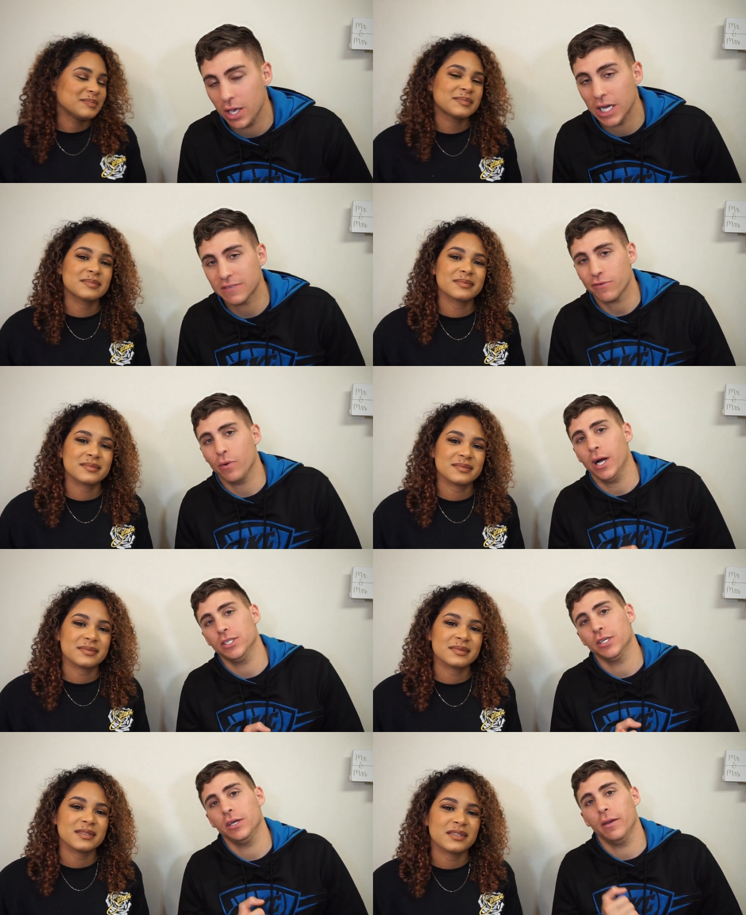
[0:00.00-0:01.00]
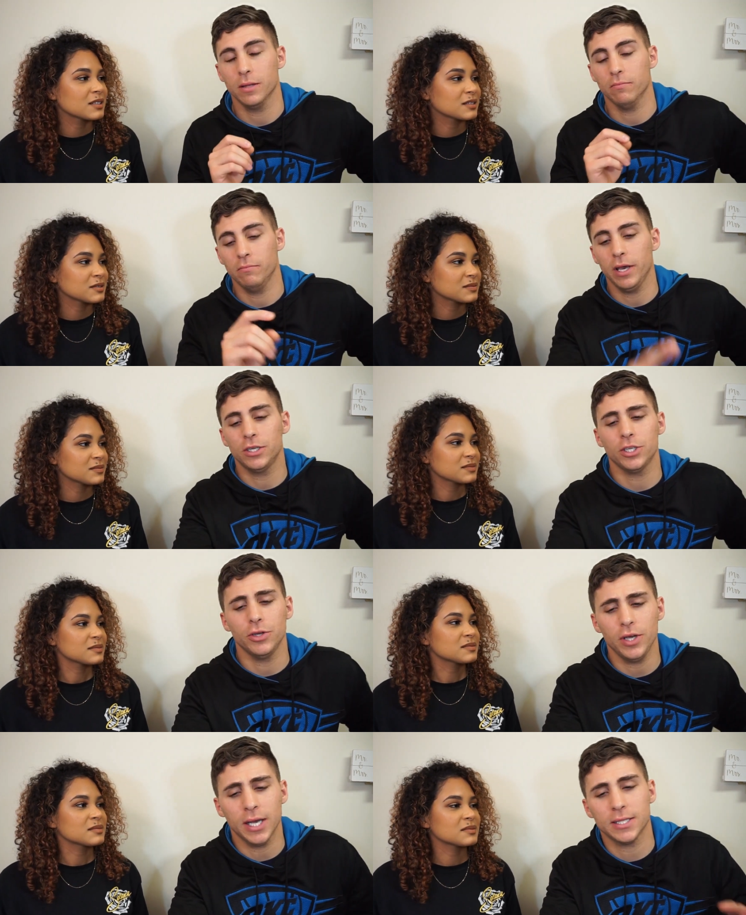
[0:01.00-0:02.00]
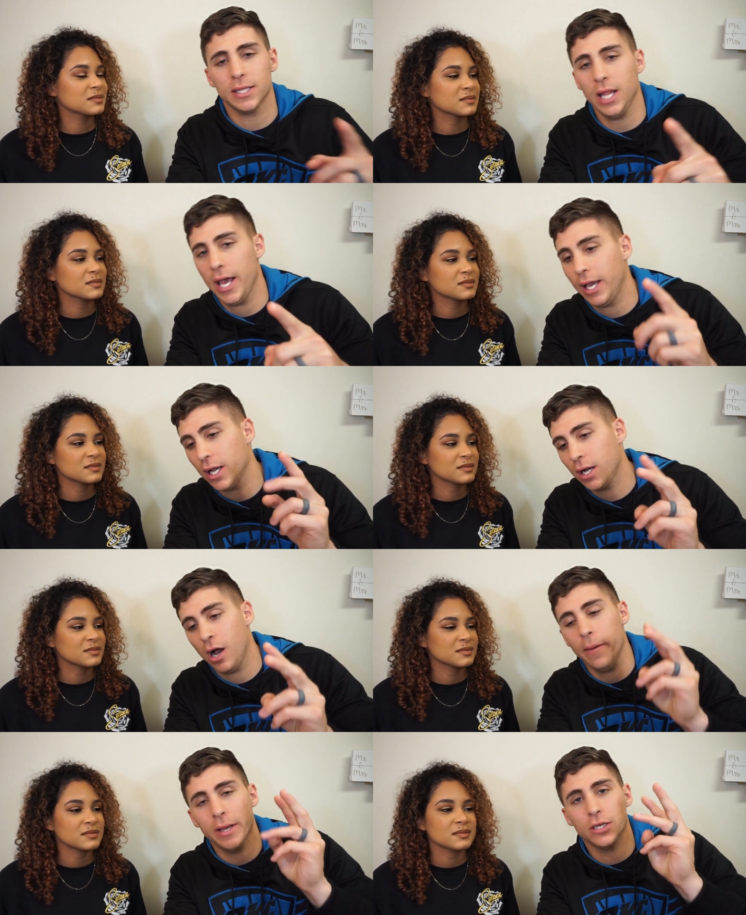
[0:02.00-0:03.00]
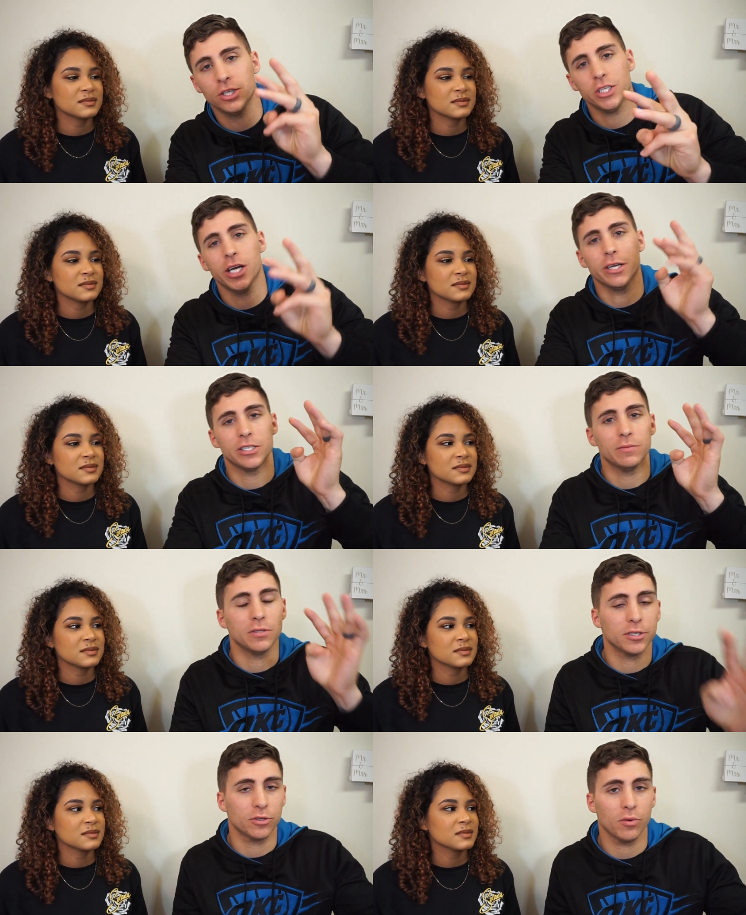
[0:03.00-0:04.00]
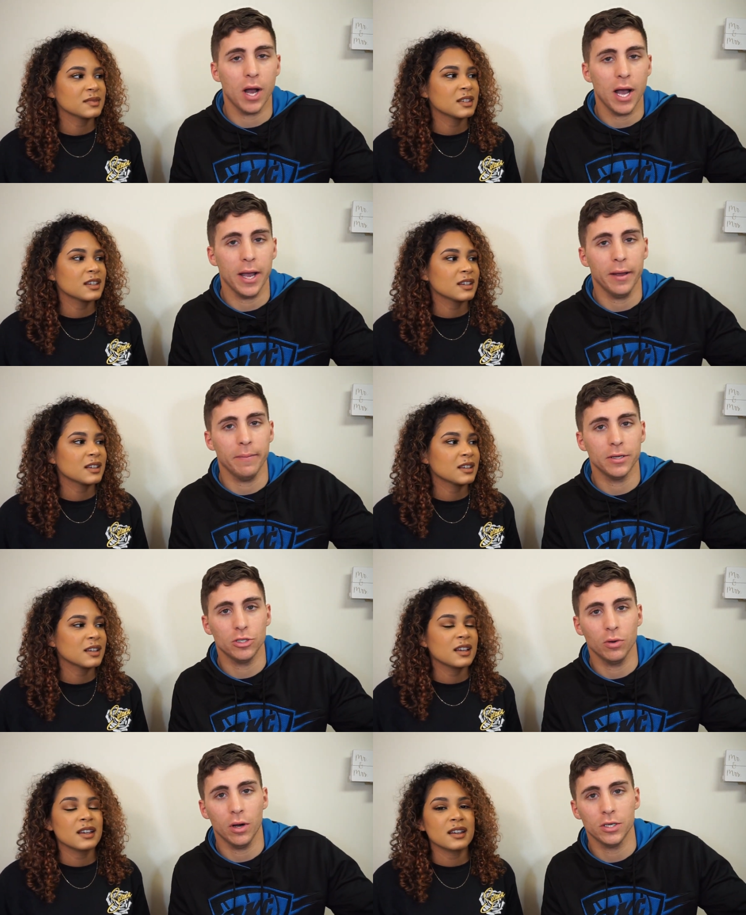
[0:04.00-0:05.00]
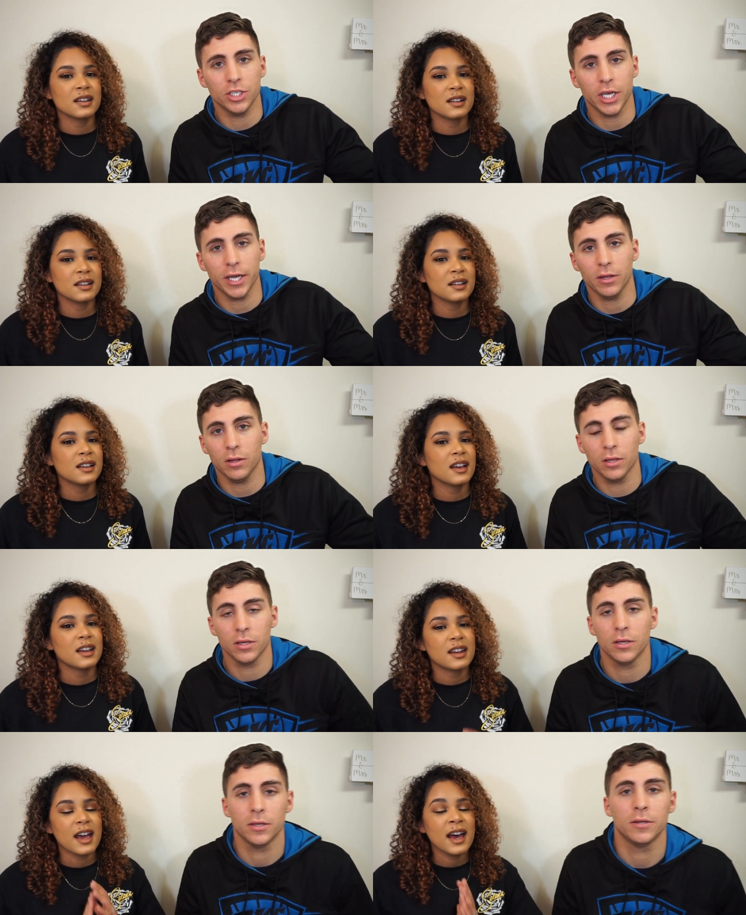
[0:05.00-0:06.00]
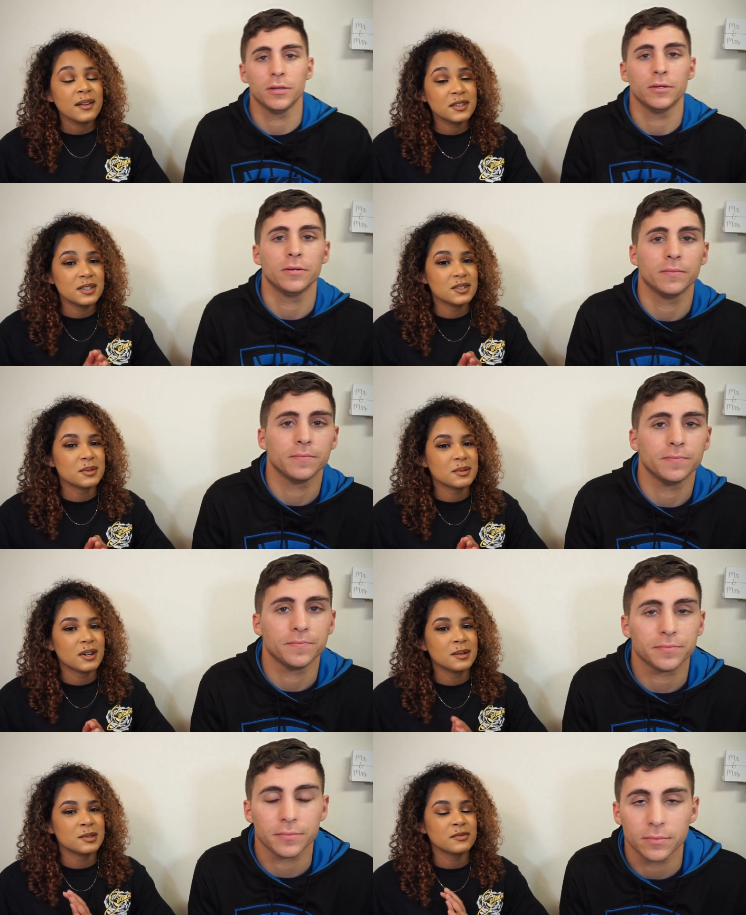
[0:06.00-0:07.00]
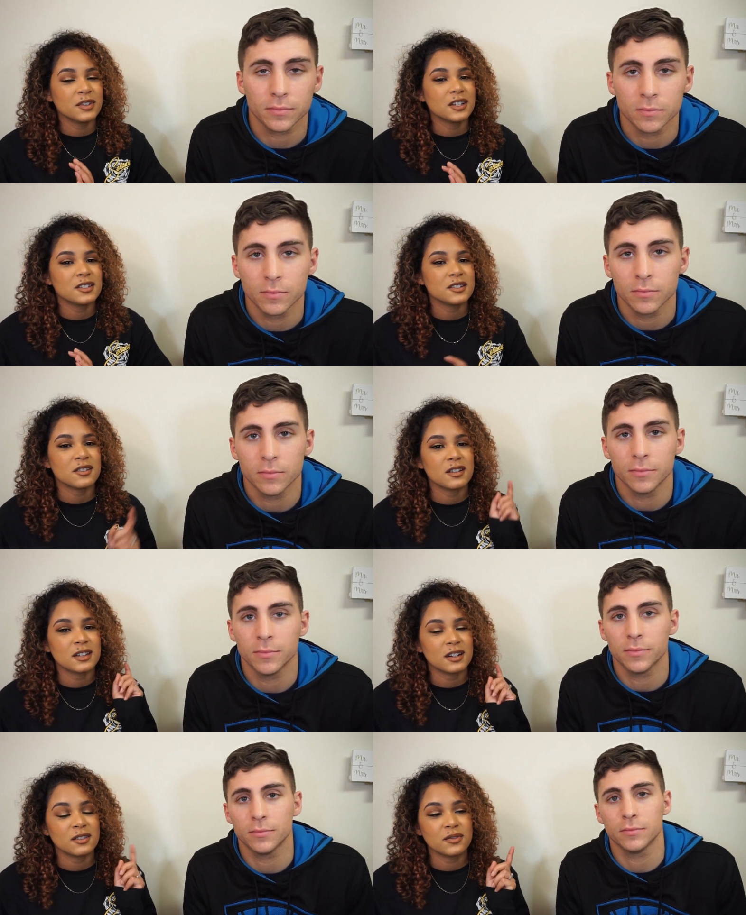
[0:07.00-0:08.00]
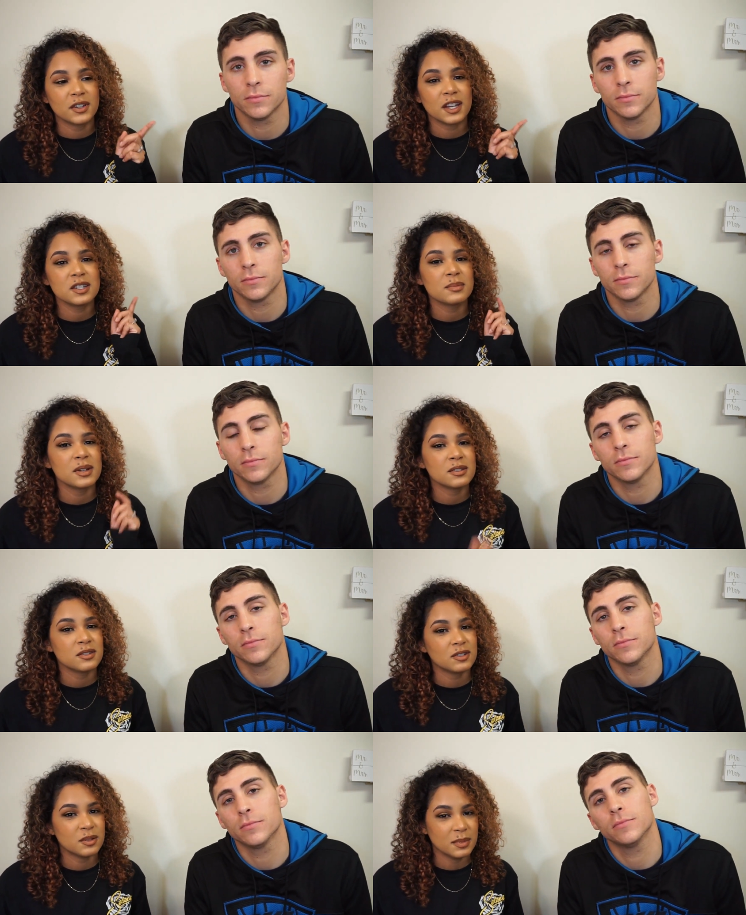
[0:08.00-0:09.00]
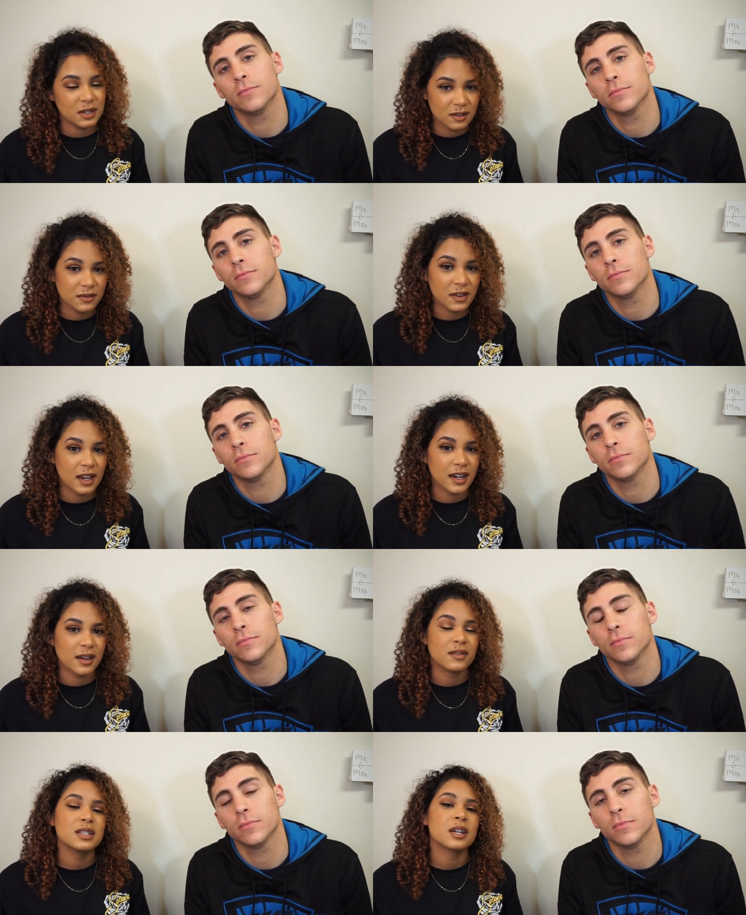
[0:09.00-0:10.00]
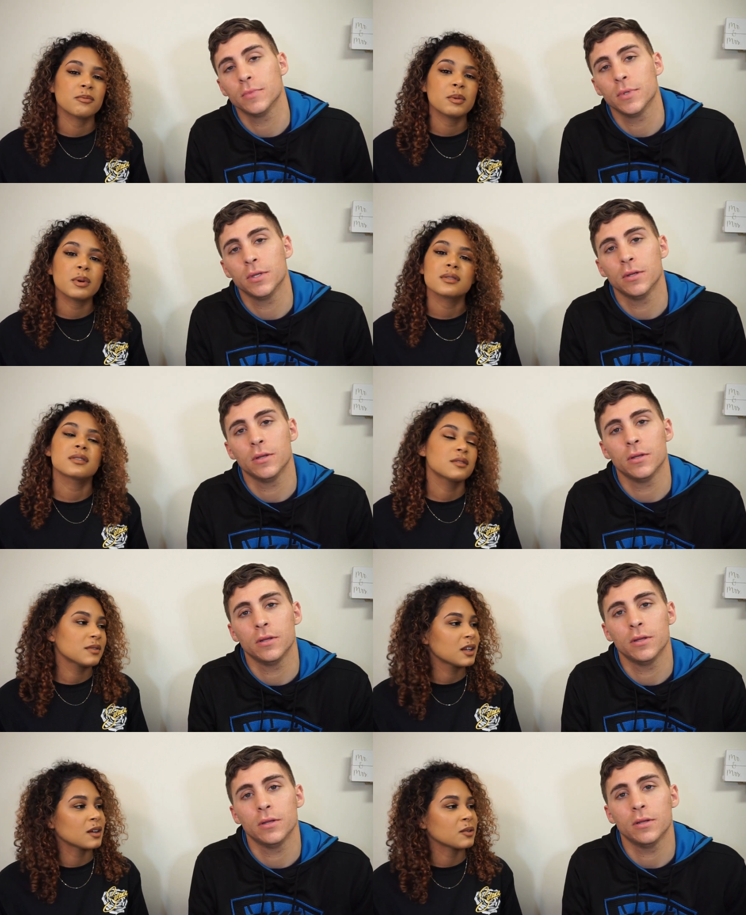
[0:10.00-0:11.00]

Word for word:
Speaker 1: you guys for watching make sure you guys like comment share subscribe to our channel
Speaker 2: and after you subscribe don't forget to turn on that notification bell so you can be notified every time we post a new video